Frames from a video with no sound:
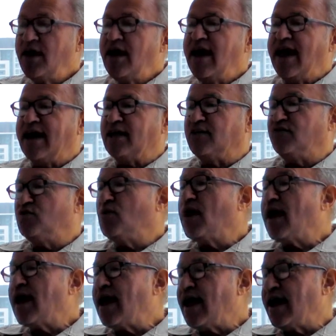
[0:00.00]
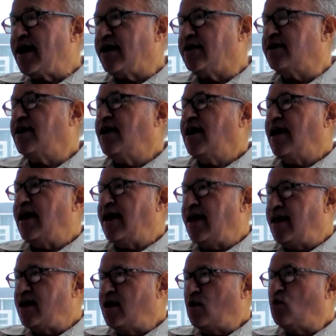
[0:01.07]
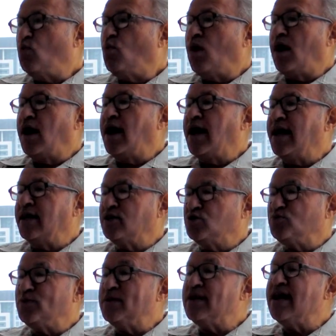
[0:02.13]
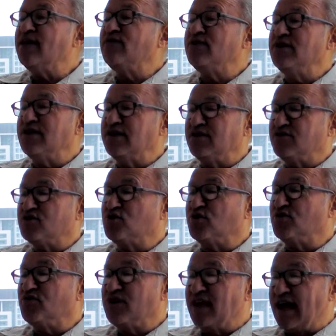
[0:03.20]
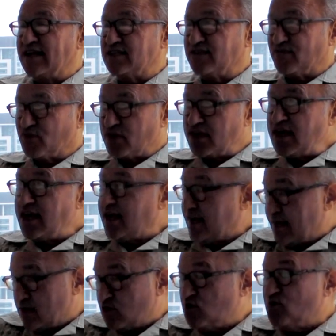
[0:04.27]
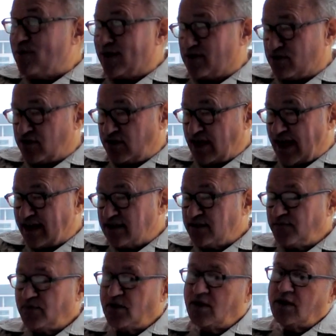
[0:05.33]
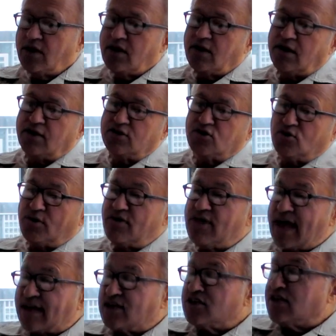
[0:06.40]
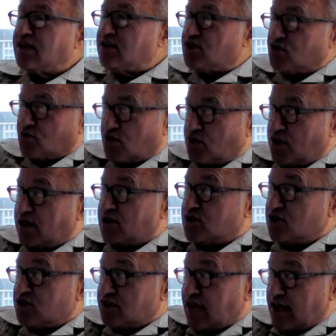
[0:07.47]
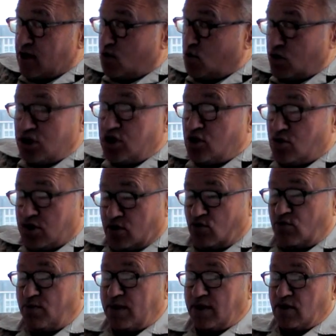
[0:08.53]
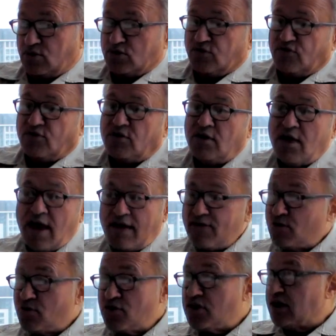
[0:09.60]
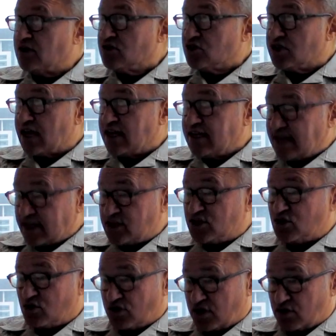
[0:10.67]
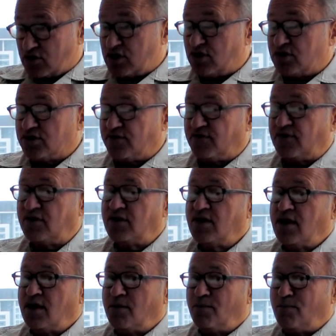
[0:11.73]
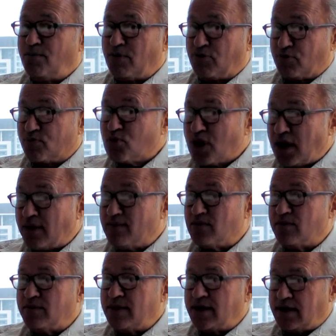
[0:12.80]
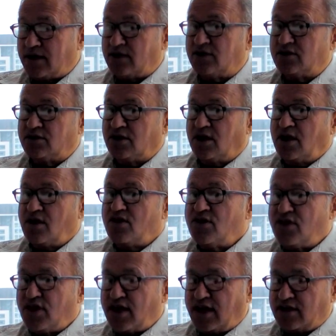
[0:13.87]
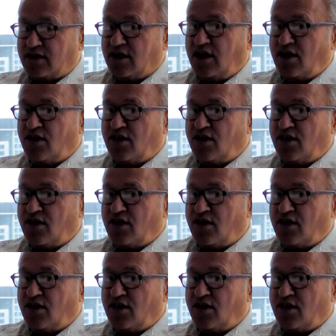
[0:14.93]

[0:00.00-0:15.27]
And if you had a wise, benevolent sort of philosopher king, he could do better than that. So in that sense, there are things the state could do that would be useful, and there are things the state does do that are useful. But the problem is that